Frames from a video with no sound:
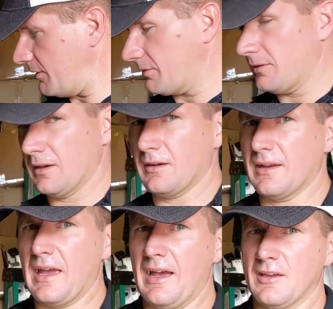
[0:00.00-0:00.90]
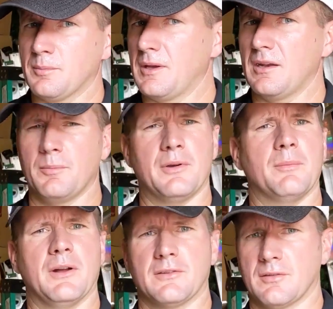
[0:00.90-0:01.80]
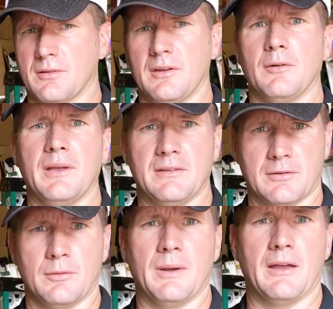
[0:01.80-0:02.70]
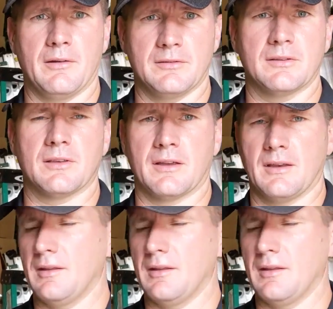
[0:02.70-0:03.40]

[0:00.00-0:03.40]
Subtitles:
it's thick like it has been, it pretty much, you know, eats through batteries just like